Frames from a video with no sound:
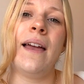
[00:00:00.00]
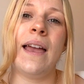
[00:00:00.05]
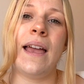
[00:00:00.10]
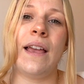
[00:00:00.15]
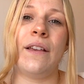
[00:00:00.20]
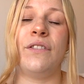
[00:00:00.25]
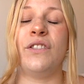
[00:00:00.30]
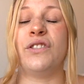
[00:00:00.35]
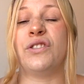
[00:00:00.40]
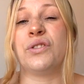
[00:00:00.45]

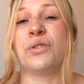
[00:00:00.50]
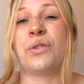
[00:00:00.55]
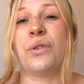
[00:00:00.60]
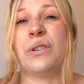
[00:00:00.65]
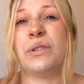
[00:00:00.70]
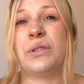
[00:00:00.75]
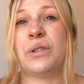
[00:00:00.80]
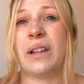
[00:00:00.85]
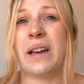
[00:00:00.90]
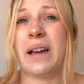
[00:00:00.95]
if you're just
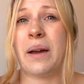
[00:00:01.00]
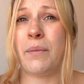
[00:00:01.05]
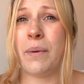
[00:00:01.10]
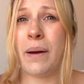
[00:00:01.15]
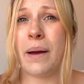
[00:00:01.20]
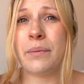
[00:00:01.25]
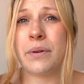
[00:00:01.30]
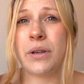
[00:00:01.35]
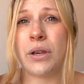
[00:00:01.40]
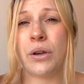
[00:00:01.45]
going to like a
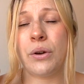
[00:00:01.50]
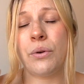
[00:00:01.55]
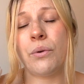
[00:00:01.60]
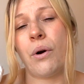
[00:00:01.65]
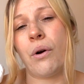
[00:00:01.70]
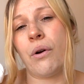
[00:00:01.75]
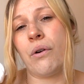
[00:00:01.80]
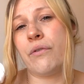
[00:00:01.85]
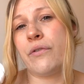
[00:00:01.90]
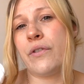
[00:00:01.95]
barbecue
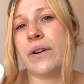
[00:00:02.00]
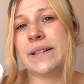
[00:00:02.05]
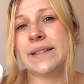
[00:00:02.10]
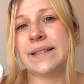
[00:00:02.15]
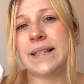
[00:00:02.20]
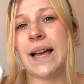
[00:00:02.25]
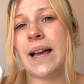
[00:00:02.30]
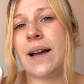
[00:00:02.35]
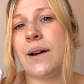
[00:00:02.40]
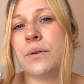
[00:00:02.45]
or a
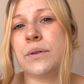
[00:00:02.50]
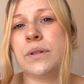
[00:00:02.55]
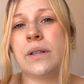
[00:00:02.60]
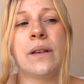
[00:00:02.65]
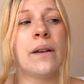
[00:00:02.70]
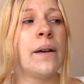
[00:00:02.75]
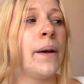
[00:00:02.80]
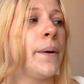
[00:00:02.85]
friend's house.